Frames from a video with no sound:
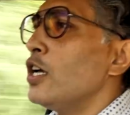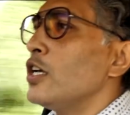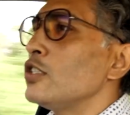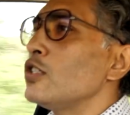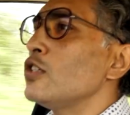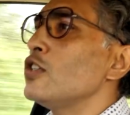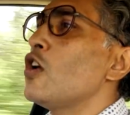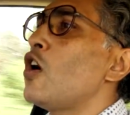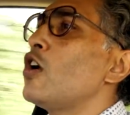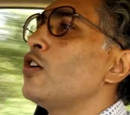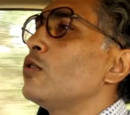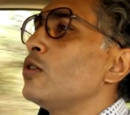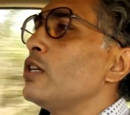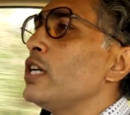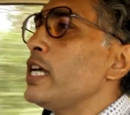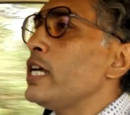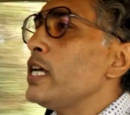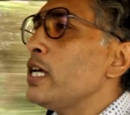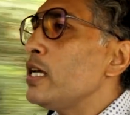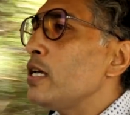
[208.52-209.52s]
So not
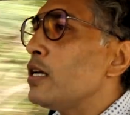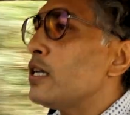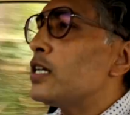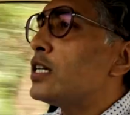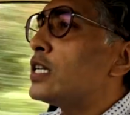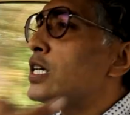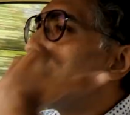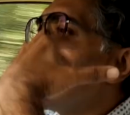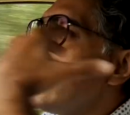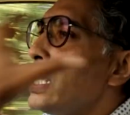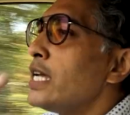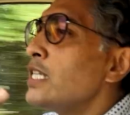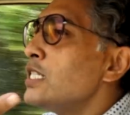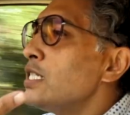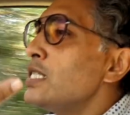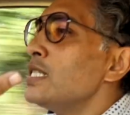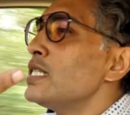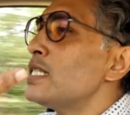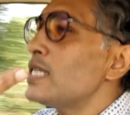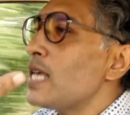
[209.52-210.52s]
only does the
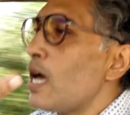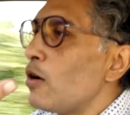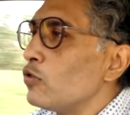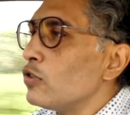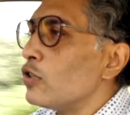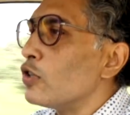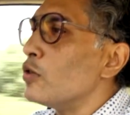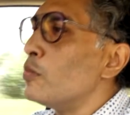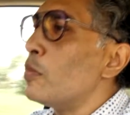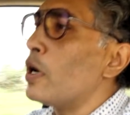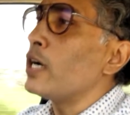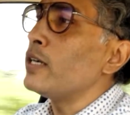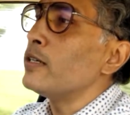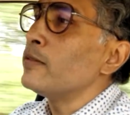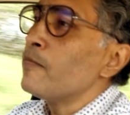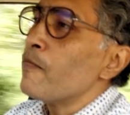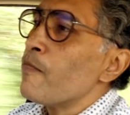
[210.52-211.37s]
engine sound good, but